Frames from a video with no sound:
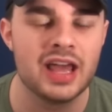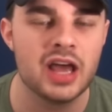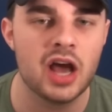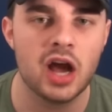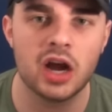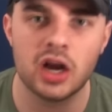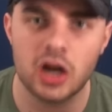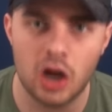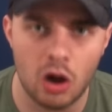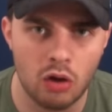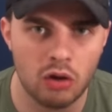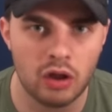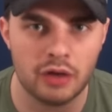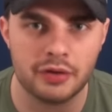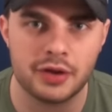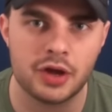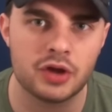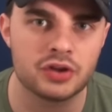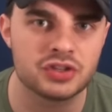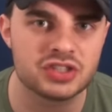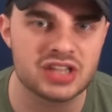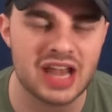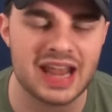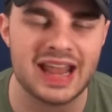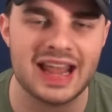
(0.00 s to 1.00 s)
N'Golo
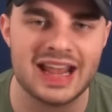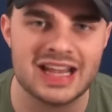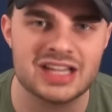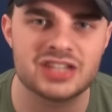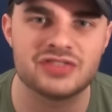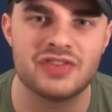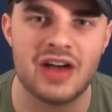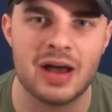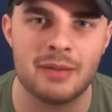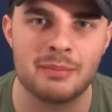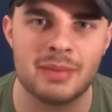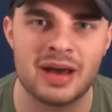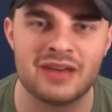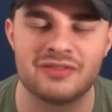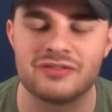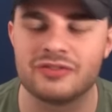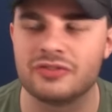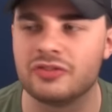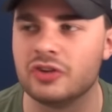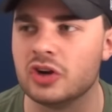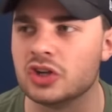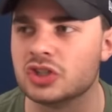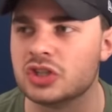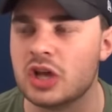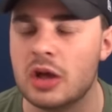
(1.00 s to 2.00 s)
Kante is that man
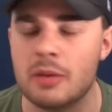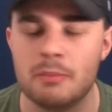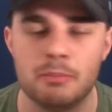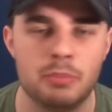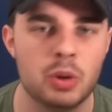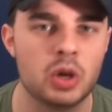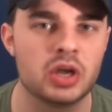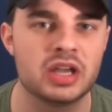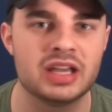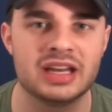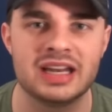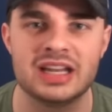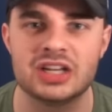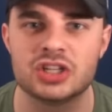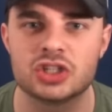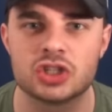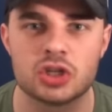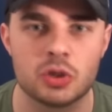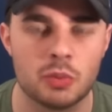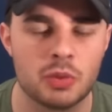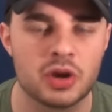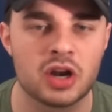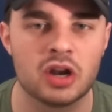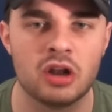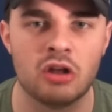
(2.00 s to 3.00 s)
for us, but you need
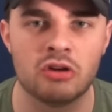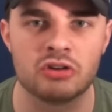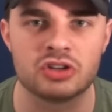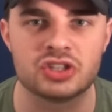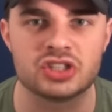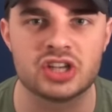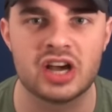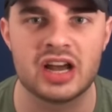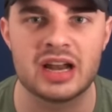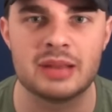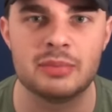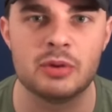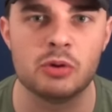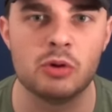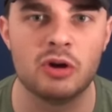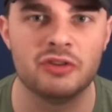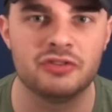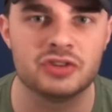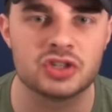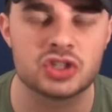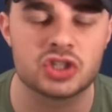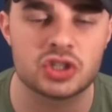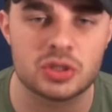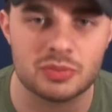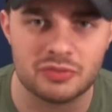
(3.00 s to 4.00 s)
someone alongside him who
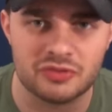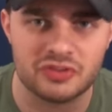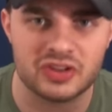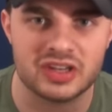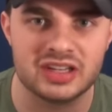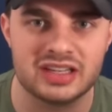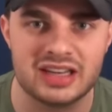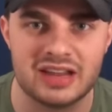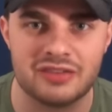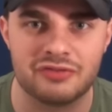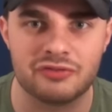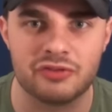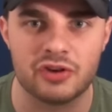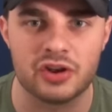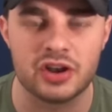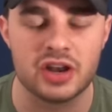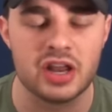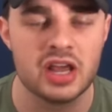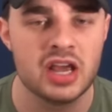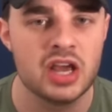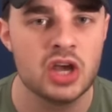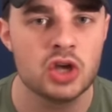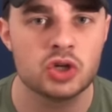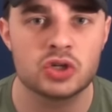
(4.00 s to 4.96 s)
offers something different.